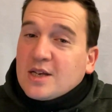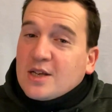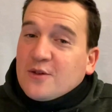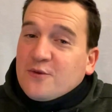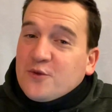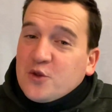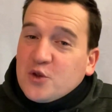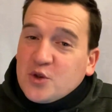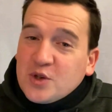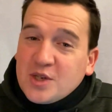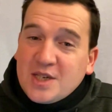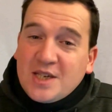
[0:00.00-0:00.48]

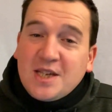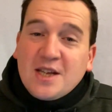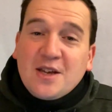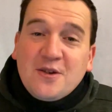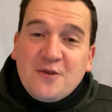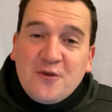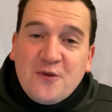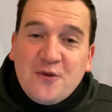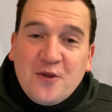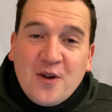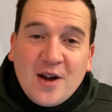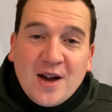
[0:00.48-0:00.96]
If you
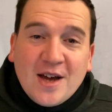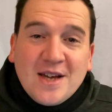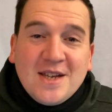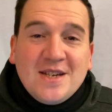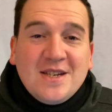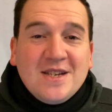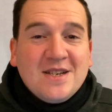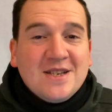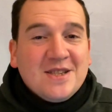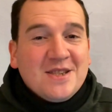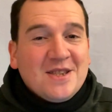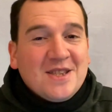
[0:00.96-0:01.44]
did
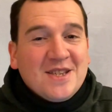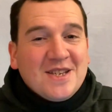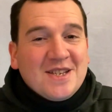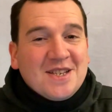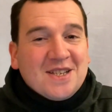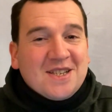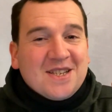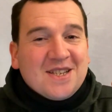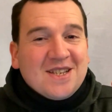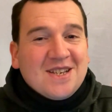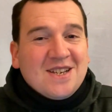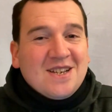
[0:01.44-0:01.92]
find
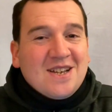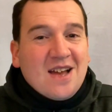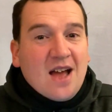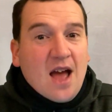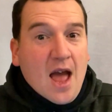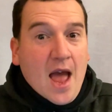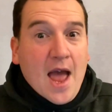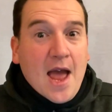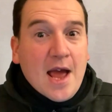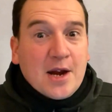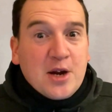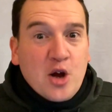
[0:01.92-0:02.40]
this
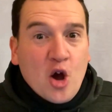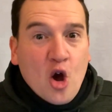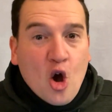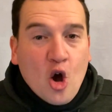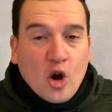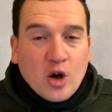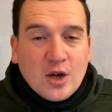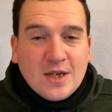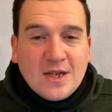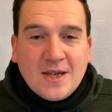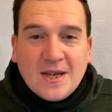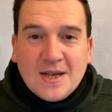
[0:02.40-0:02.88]
ad
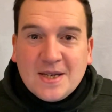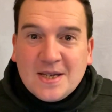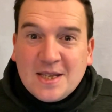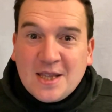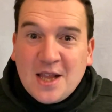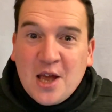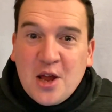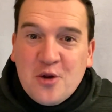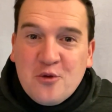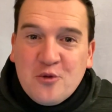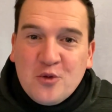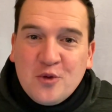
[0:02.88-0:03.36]
hoc test
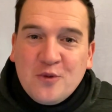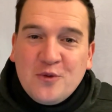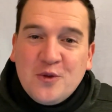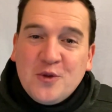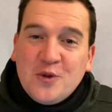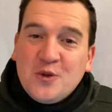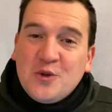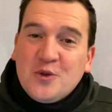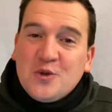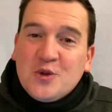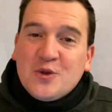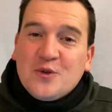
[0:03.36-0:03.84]
and
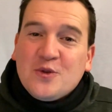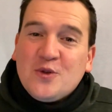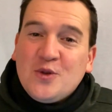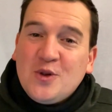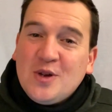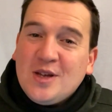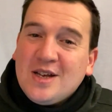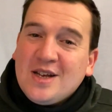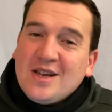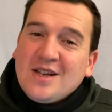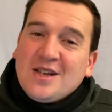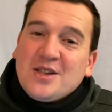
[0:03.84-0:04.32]
review
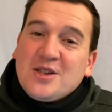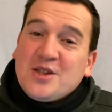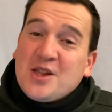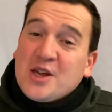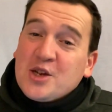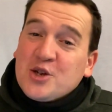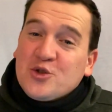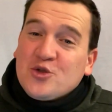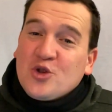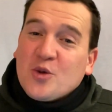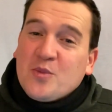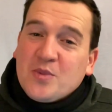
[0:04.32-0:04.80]
useful,
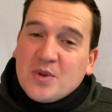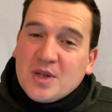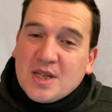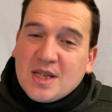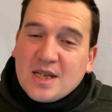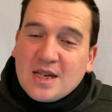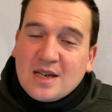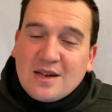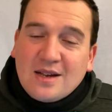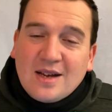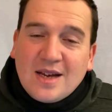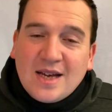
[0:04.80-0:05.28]
then drop us
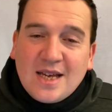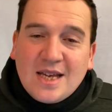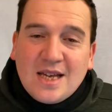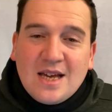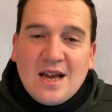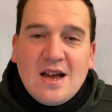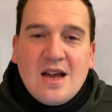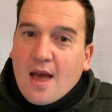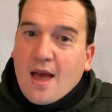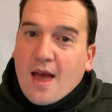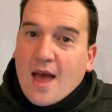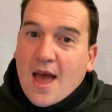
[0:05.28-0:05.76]
a like.
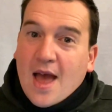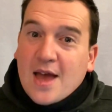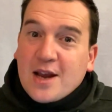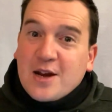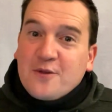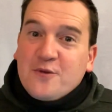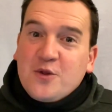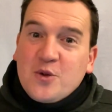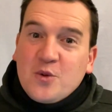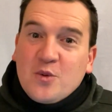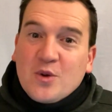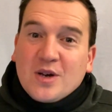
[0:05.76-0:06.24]
And
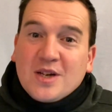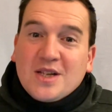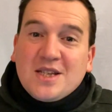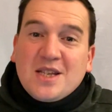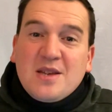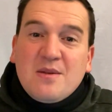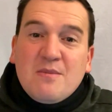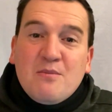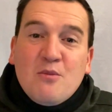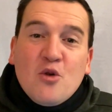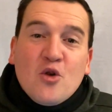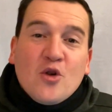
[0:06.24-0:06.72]
if you want to
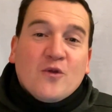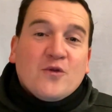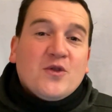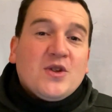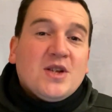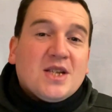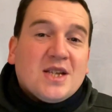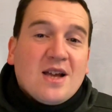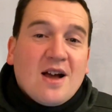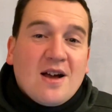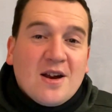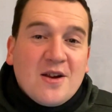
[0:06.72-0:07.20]
see more of
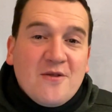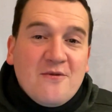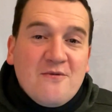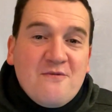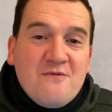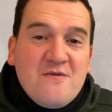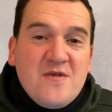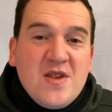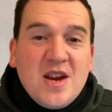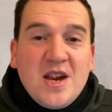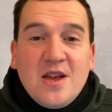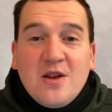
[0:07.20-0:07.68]
this kind of
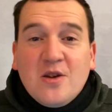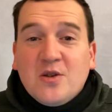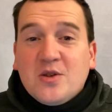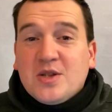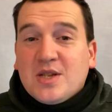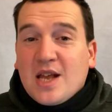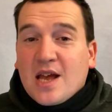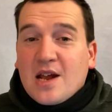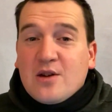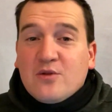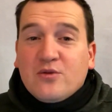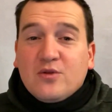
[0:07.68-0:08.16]

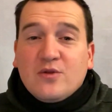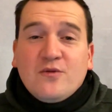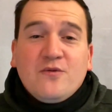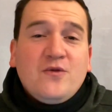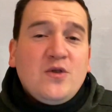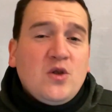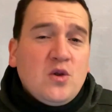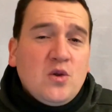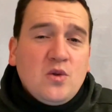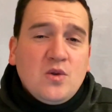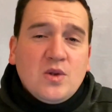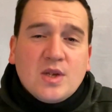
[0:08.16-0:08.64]
videos and
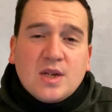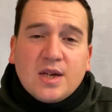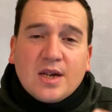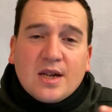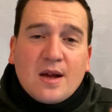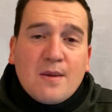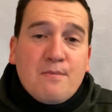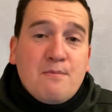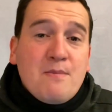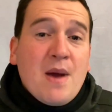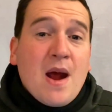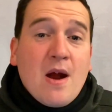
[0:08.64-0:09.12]
reviews and
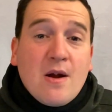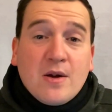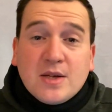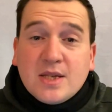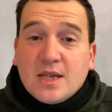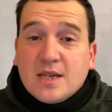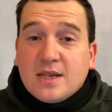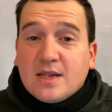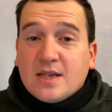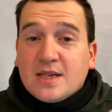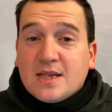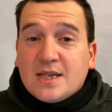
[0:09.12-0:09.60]

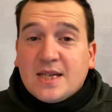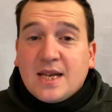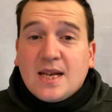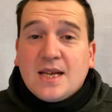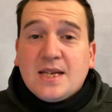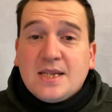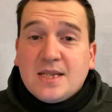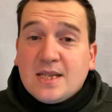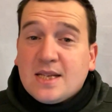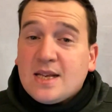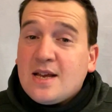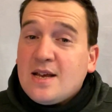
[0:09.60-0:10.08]
comparison and
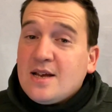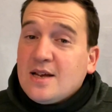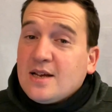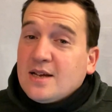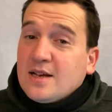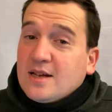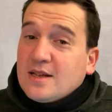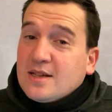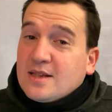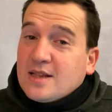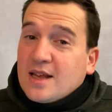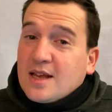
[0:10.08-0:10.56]
tests,
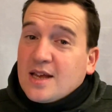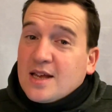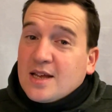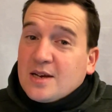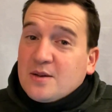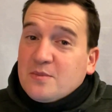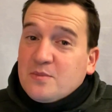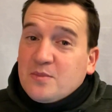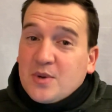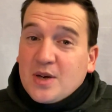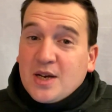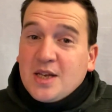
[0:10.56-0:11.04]

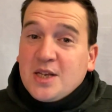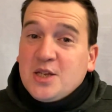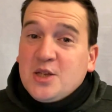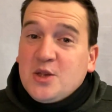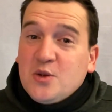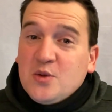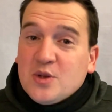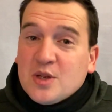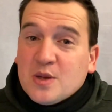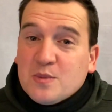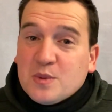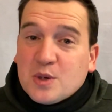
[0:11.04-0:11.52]
then please
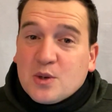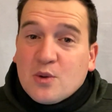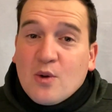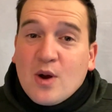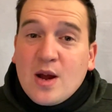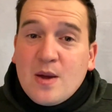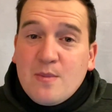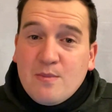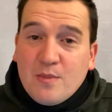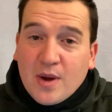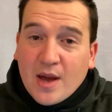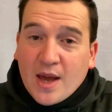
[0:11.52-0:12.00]
do
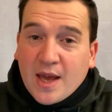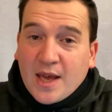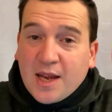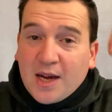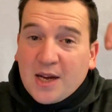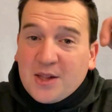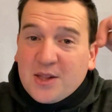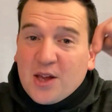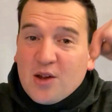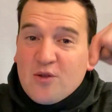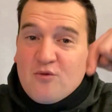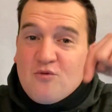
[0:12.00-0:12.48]
subscribe by
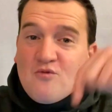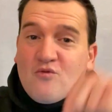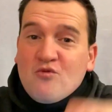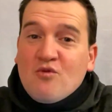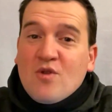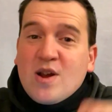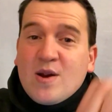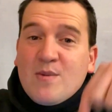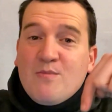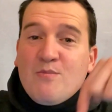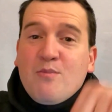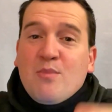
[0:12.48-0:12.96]
hitting that
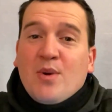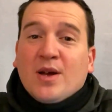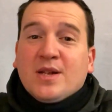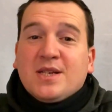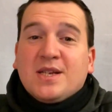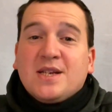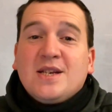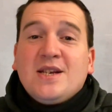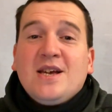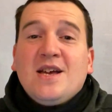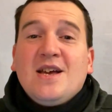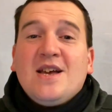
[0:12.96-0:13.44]
red
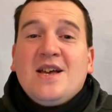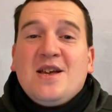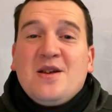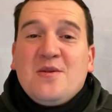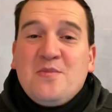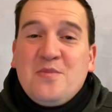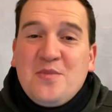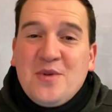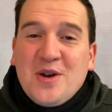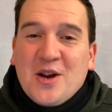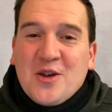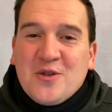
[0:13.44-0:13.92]
button
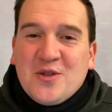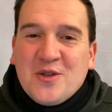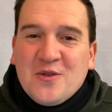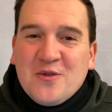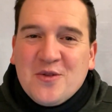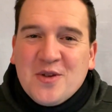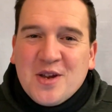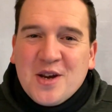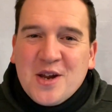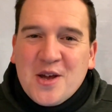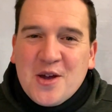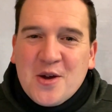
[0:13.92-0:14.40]
below the
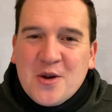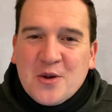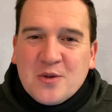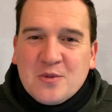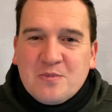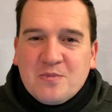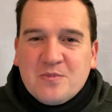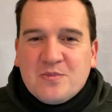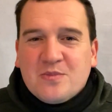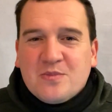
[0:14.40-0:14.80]
video.